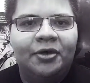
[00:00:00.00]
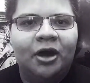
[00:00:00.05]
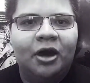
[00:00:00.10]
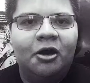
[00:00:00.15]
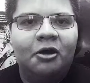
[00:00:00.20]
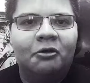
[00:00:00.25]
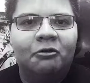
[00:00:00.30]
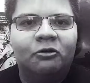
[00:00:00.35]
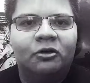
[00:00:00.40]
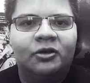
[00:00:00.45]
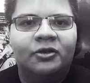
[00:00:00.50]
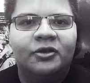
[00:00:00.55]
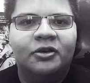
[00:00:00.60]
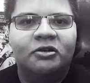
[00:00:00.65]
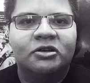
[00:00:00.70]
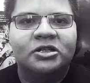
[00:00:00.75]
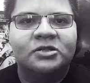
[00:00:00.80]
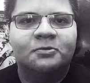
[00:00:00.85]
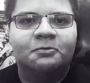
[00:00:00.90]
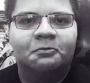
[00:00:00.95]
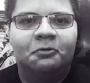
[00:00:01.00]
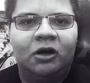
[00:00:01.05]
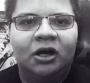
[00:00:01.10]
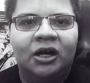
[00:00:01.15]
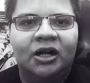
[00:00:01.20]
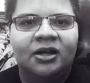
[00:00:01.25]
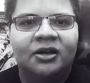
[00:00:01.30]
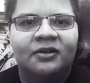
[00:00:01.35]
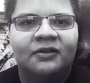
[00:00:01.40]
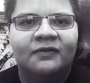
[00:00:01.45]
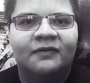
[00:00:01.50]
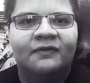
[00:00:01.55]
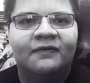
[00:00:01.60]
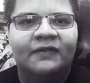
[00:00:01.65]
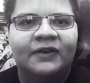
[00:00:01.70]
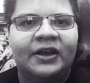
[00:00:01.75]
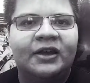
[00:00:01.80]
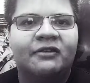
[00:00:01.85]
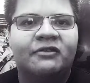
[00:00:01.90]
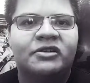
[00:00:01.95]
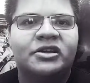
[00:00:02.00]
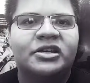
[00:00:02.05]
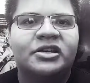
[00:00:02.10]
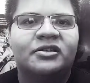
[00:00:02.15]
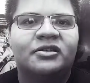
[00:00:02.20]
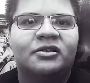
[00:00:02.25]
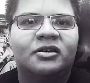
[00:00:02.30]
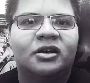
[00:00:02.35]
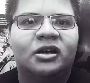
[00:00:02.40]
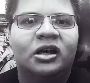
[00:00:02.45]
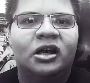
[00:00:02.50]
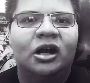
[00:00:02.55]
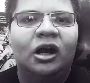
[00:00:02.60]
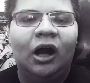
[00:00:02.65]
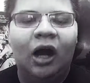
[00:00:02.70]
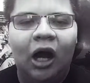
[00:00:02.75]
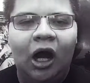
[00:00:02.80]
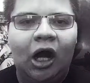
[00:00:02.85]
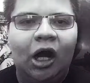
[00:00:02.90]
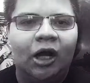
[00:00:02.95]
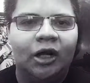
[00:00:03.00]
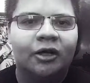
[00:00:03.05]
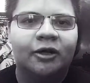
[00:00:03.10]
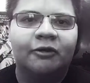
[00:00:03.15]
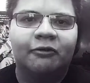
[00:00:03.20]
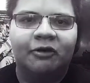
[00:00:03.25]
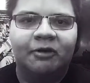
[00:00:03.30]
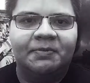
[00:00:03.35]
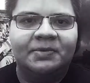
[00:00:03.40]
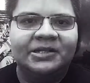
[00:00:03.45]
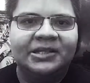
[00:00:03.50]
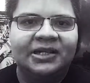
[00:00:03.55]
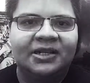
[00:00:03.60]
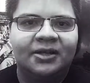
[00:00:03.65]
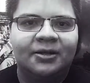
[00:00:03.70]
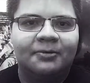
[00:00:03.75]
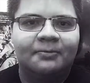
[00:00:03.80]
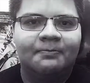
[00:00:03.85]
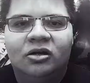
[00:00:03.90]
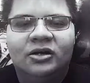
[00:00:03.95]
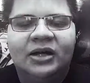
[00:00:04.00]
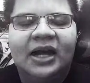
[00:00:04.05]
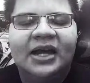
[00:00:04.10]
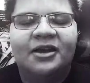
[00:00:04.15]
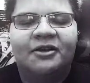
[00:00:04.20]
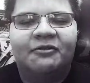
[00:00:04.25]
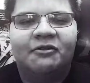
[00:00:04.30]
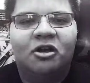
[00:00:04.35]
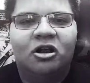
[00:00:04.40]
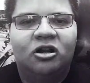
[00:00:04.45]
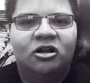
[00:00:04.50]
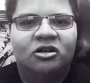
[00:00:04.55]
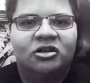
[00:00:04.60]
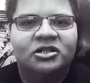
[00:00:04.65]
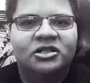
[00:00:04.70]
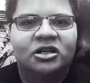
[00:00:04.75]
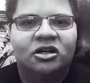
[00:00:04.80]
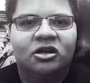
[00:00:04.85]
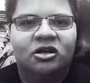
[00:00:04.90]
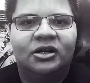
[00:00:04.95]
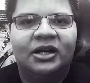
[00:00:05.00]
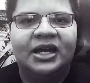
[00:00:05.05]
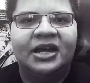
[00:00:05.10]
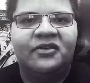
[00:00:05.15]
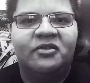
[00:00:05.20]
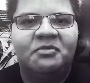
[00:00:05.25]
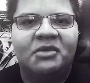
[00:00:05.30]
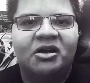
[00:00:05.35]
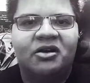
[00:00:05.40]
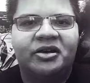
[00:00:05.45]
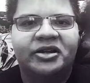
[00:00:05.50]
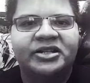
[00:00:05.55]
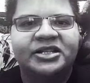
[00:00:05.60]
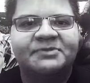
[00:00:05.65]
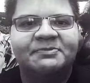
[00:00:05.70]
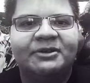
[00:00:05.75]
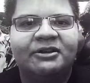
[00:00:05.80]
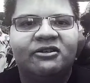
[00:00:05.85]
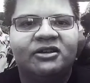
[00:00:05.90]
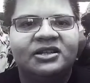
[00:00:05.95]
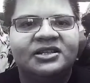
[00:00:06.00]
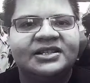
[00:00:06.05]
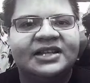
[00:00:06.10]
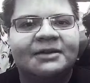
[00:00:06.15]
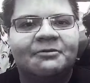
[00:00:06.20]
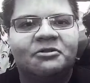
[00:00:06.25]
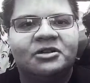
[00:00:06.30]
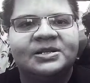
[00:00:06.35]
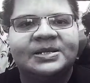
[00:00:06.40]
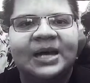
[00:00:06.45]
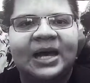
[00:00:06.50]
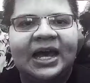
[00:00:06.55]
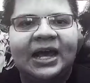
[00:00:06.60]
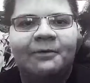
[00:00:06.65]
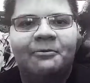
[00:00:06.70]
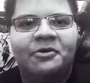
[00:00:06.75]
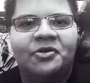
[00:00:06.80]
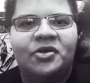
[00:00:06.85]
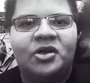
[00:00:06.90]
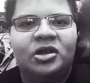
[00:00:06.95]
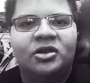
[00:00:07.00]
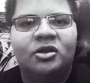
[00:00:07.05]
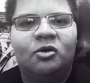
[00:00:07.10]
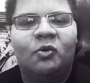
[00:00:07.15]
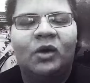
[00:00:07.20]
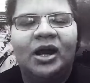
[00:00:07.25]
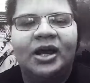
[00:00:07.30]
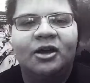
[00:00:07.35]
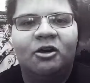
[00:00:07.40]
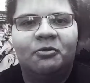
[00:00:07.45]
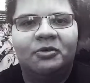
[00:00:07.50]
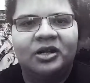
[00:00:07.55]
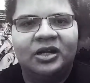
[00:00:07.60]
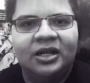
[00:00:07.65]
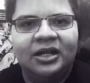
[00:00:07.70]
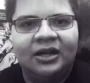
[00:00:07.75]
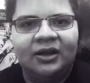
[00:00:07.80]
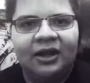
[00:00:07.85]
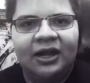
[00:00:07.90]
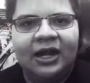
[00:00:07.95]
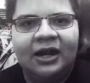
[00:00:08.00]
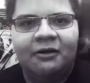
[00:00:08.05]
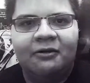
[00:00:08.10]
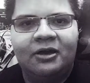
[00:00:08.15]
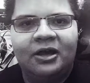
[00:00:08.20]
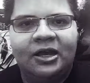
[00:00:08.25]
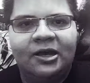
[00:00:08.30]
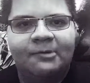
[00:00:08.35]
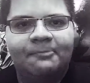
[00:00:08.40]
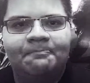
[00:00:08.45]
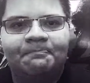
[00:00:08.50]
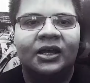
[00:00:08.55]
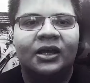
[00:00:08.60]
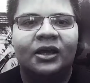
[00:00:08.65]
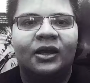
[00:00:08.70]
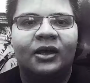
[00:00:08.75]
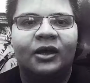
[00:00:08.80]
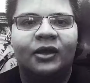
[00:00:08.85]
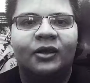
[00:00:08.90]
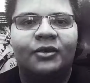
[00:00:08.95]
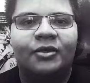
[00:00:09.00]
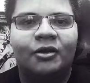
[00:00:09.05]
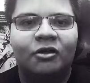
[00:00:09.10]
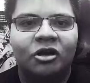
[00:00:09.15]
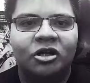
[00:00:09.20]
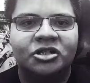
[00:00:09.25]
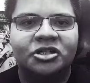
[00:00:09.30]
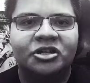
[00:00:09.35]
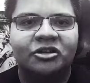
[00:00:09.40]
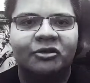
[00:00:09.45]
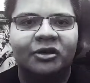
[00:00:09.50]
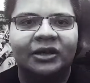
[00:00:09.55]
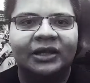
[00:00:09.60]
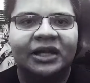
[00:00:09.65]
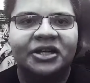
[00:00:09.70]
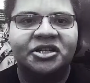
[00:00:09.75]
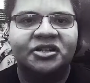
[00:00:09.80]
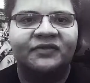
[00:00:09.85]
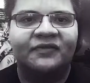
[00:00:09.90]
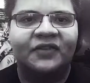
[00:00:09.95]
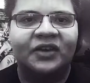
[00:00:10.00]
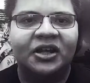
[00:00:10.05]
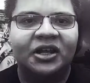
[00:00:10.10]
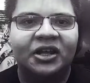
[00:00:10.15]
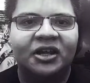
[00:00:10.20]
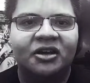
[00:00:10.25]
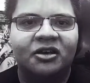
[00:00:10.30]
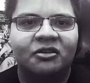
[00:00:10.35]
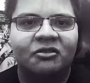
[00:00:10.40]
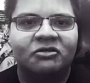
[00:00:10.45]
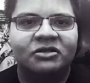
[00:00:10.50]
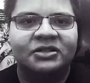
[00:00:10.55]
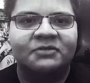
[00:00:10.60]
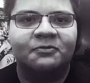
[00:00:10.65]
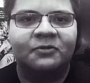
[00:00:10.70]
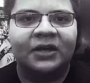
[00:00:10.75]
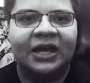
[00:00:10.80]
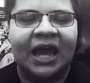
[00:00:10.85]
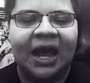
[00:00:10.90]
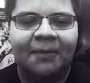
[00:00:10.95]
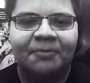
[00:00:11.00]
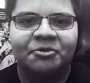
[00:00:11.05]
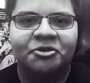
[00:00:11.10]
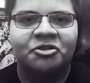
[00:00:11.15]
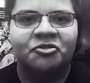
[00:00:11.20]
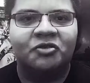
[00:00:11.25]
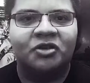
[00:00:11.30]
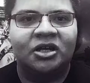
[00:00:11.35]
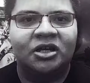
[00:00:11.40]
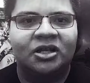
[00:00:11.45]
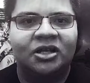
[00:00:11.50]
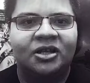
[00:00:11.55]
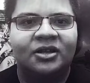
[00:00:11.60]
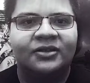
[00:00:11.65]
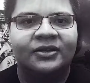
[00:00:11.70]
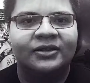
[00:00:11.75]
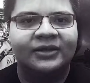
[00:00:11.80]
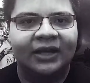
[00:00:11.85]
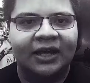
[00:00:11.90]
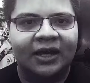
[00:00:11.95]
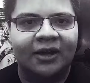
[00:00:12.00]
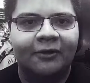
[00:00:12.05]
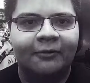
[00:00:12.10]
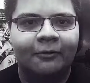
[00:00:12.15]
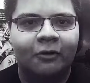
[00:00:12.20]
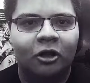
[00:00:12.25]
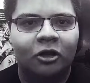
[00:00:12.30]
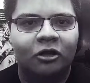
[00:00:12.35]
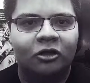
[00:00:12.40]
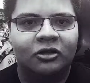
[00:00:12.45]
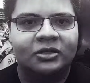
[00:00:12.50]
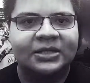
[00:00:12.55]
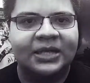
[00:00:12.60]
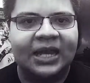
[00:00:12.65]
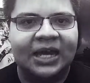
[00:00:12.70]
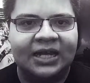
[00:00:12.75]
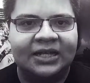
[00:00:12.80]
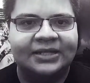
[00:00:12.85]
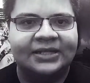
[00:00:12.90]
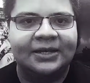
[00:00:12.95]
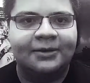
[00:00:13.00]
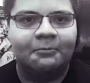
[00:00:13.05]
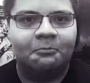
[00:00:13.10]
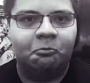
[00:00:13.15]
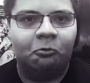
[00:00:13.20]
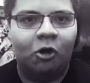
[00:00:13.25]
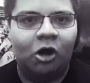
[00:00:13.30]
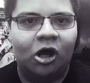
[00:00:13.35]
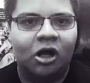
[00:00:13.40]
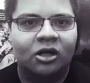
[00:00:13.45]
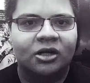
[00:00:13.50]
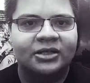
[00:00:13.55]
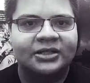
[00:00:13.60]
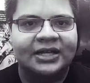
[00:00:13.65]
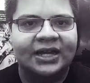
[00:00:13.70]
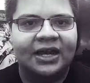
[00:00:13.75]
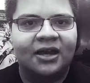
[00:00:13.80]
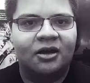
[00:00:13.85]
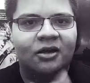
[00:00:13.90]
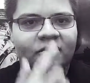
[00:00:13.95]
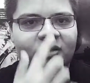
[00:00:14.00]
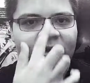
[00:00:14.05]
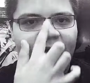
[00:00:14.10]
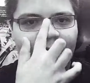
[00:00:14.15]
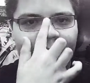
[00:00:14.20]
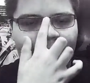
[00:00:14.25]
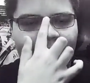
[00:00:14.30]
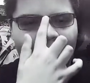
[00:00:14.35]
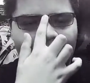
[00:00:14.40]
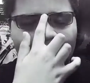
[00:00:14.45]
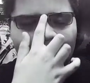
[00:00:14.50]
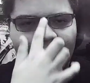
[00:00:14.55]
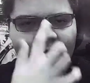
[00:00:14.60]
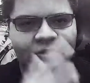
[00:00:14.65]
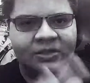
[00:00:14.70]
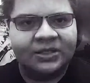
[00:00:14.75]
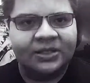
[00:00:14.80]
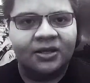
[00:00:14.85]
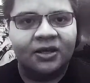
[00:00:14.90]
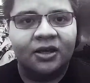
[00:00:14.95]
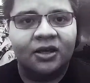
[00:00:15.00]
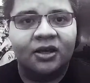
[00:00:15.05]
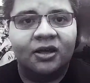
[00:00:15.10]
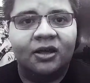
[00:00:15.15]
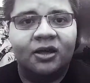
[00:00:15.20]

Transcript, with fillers: Though there is one very odd cryptid. Nightcrawlers are Native American spirits that reside within the Wyoming area there are two alleged videos capturing the night crawlers as they walk down the roads.